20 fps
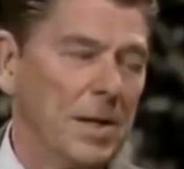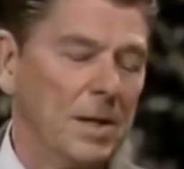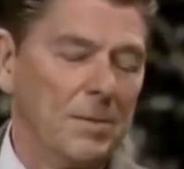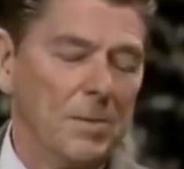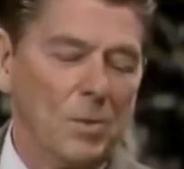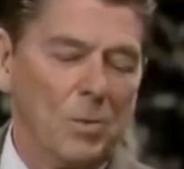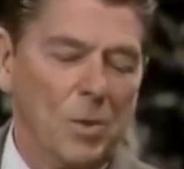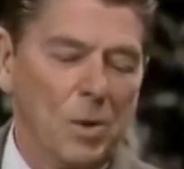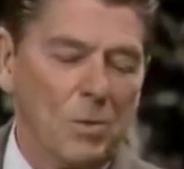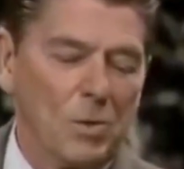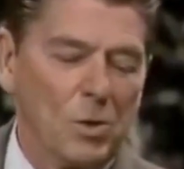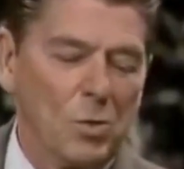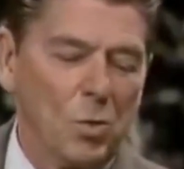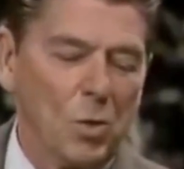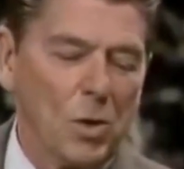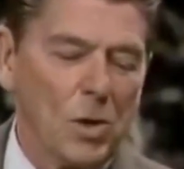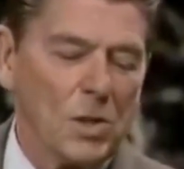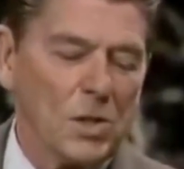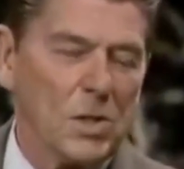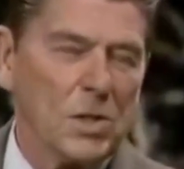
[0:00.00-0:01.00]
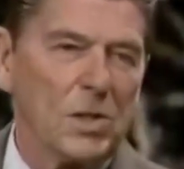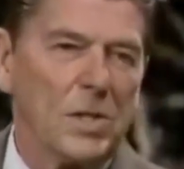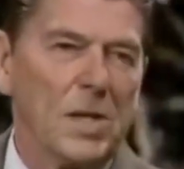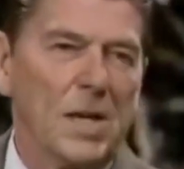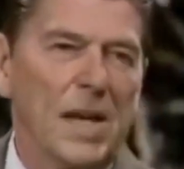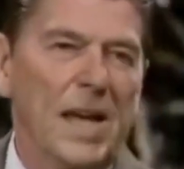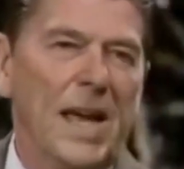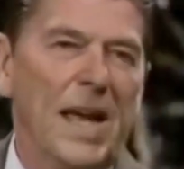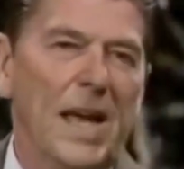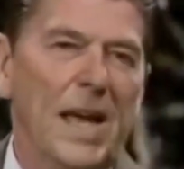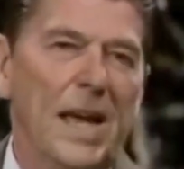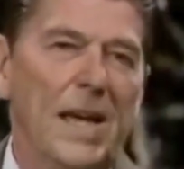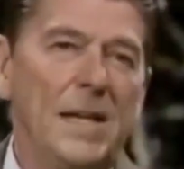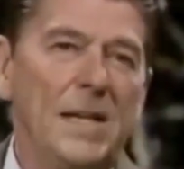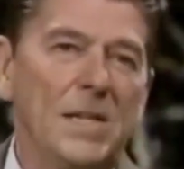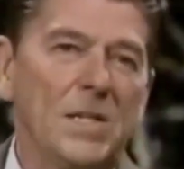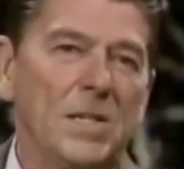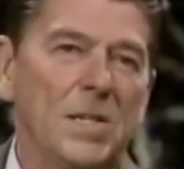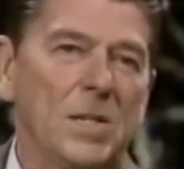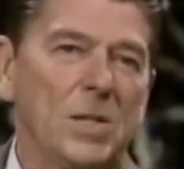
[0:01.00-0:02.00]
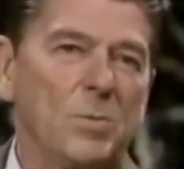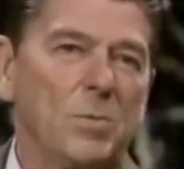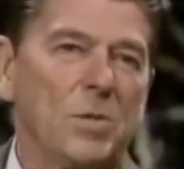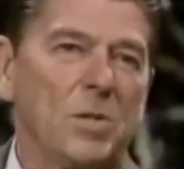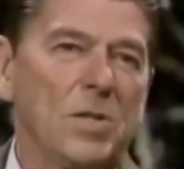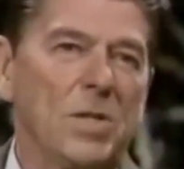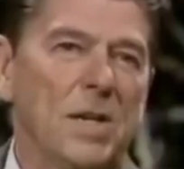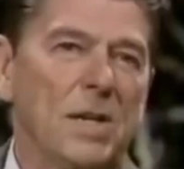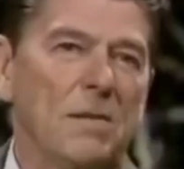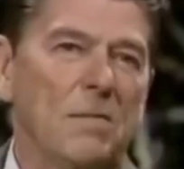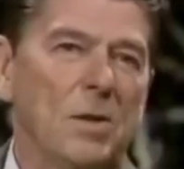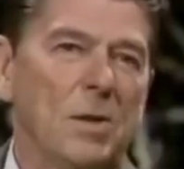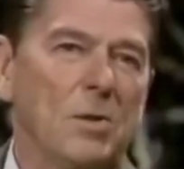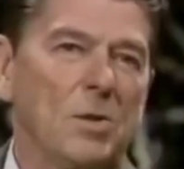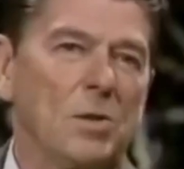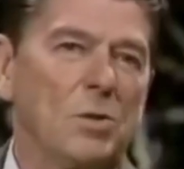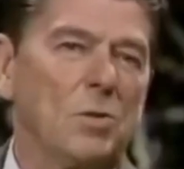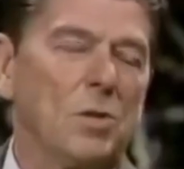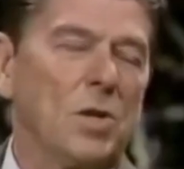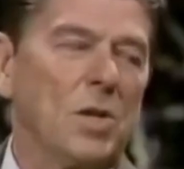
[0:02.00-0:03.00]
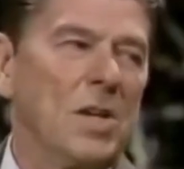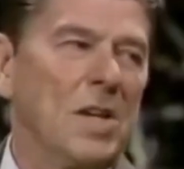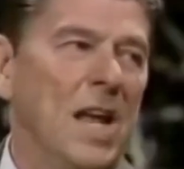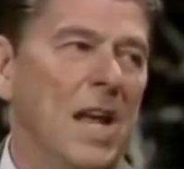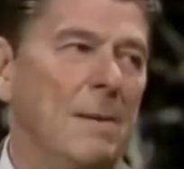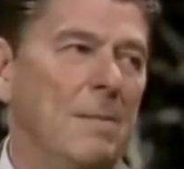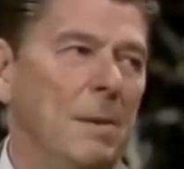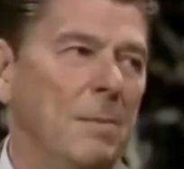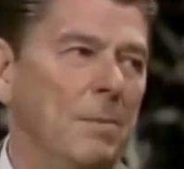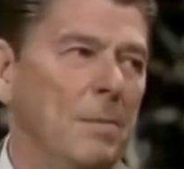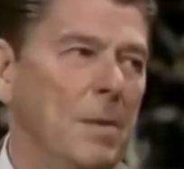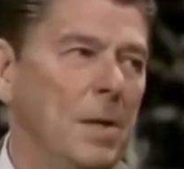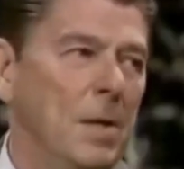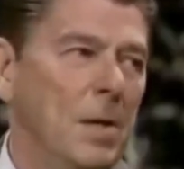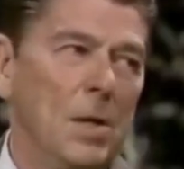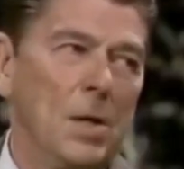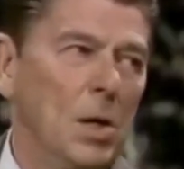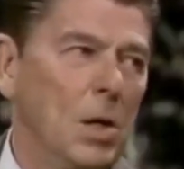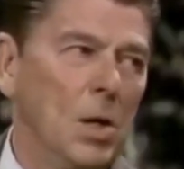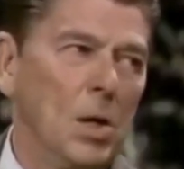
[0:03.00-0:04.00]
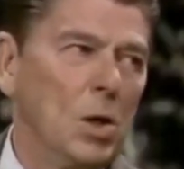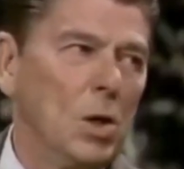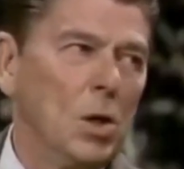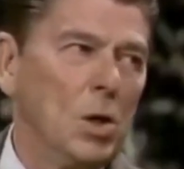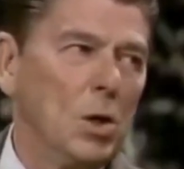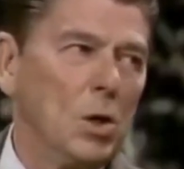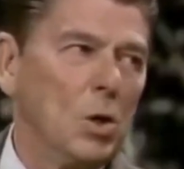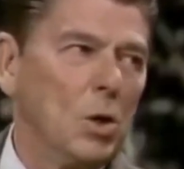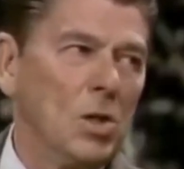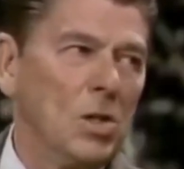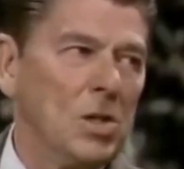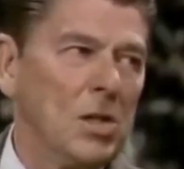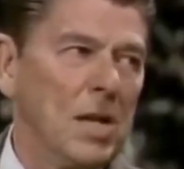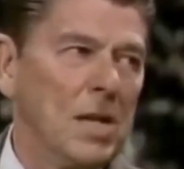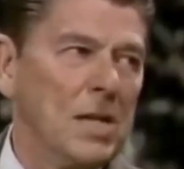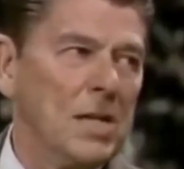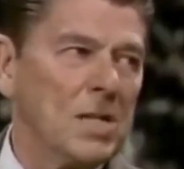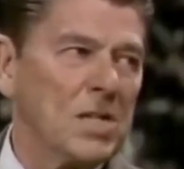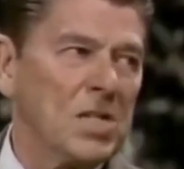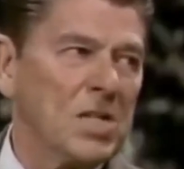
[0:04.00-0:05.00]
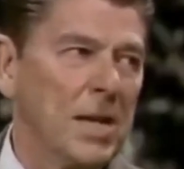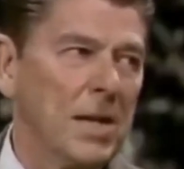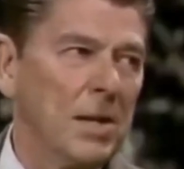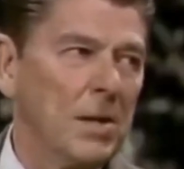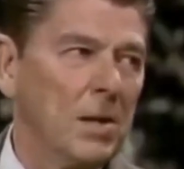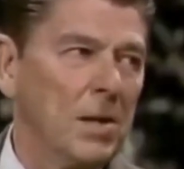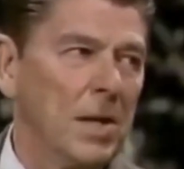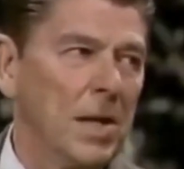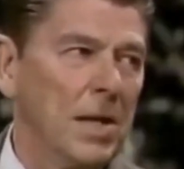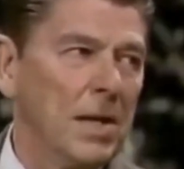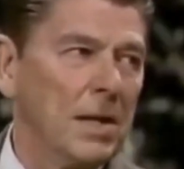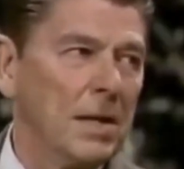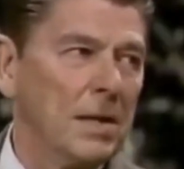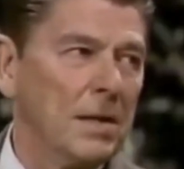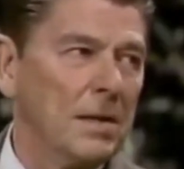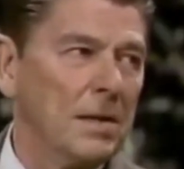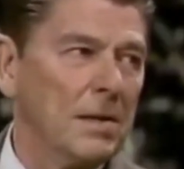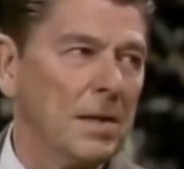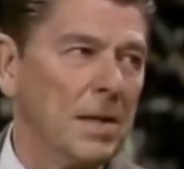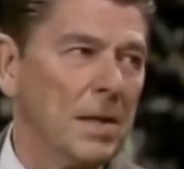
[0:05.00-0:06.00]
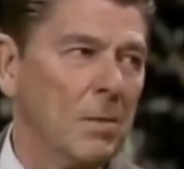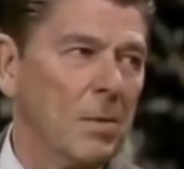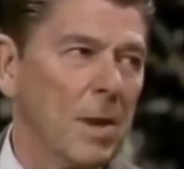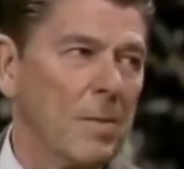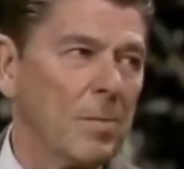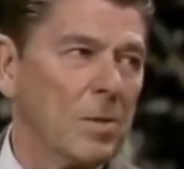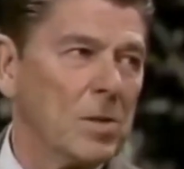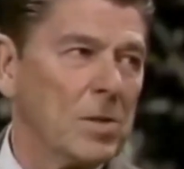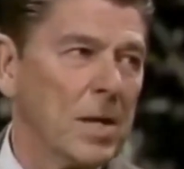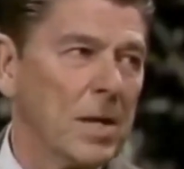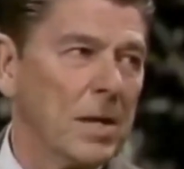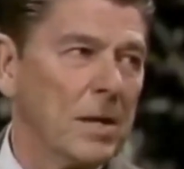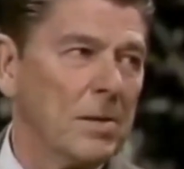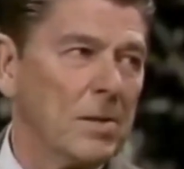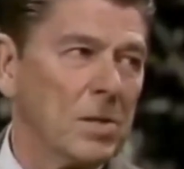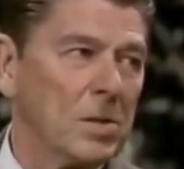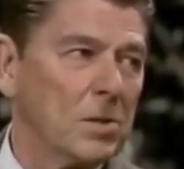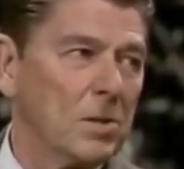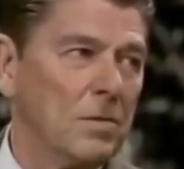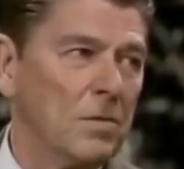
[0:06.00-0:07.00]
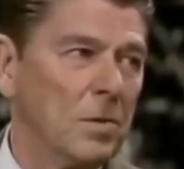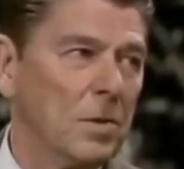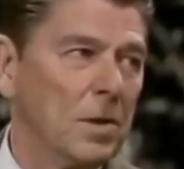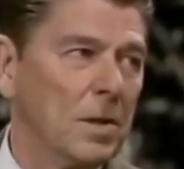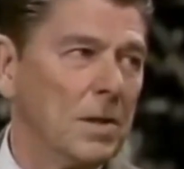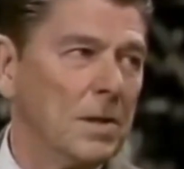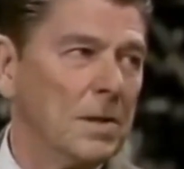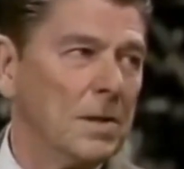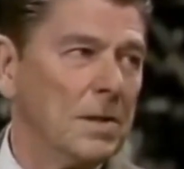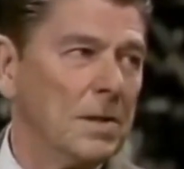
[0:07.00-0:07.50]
But what was worse, 86% of those who could name him couldn't tell you a single thing that he represented or stood for.